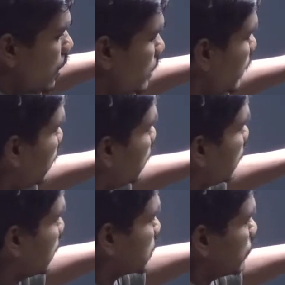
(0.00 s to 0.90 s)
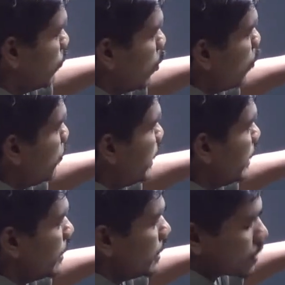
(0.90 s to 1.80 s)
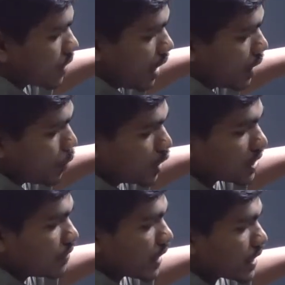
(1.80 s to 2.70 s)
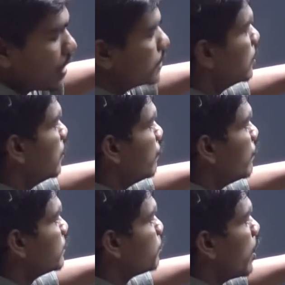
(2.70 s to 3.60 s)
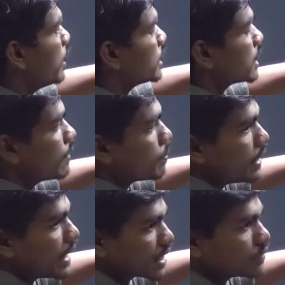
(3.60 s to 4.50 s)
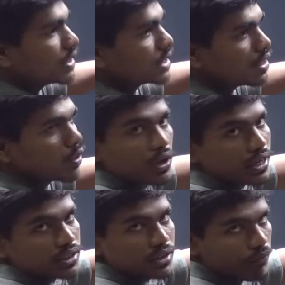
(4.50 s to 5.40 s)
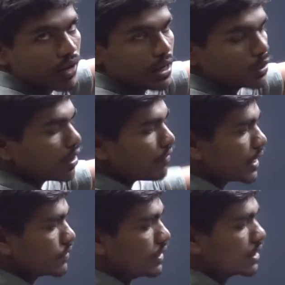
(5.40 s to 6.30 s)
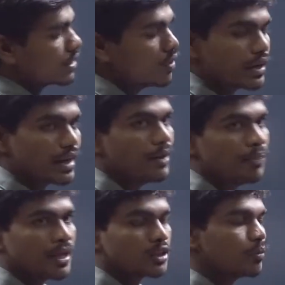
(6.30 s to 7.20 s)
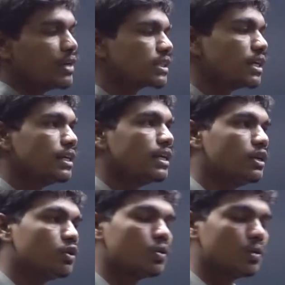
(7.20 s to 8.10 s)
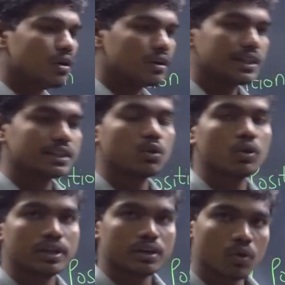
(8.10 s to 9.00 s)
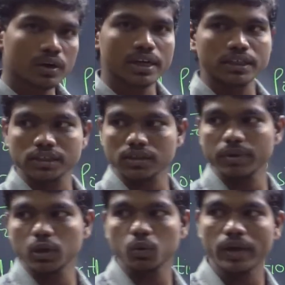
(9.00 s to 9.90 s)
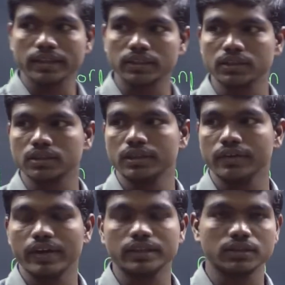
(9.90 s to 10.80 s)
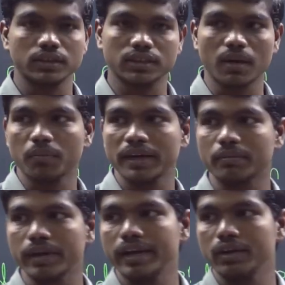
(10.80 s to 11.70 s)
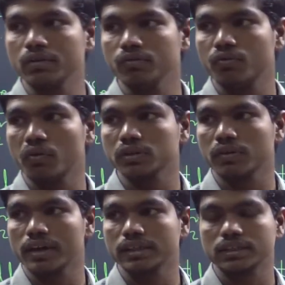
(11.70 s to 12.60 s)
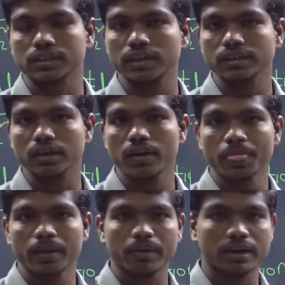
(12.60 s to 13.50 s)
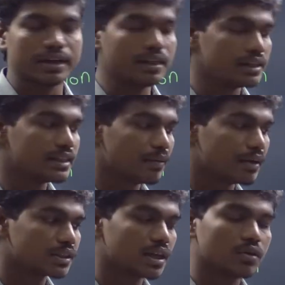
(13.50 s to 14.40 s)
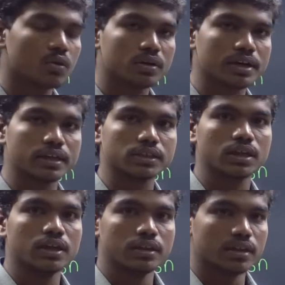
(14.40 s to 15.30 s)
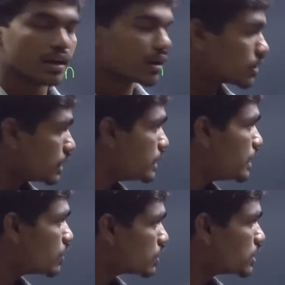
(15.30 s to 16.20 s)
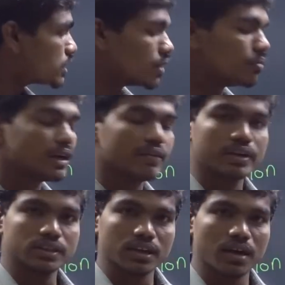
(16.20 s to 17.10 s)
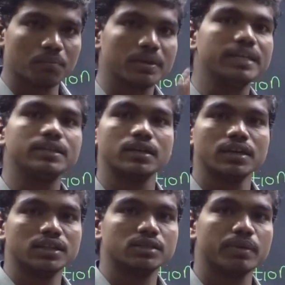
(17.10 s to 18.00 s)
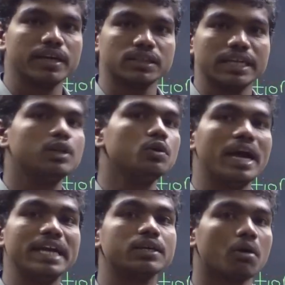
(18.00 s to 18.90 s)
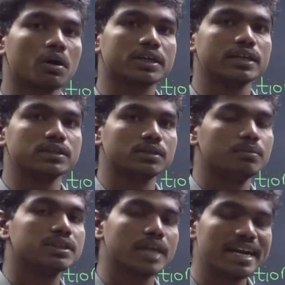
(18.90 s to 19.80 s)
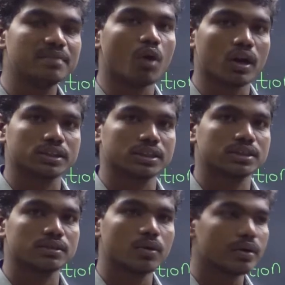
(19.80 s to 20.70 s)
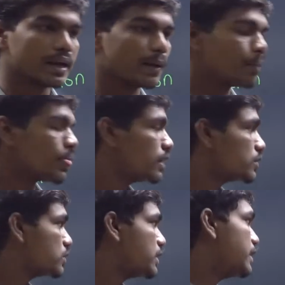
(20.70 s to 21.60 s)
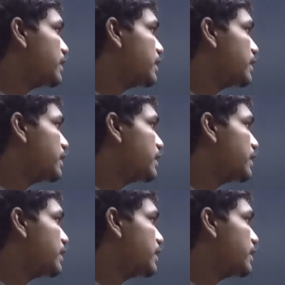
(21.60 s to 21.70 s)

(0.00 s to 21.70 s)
then this OB is position vector where point is given by xyz coordinate, some values of xyz. Okay, so basically, you know, this the coordinate system in 2 axis divides this complete plane into 4 quadrants, correct? But in 3-dimensional coordinates, the 3D system divides the complete space into 8 octants, means 8 boxes. Okay, so see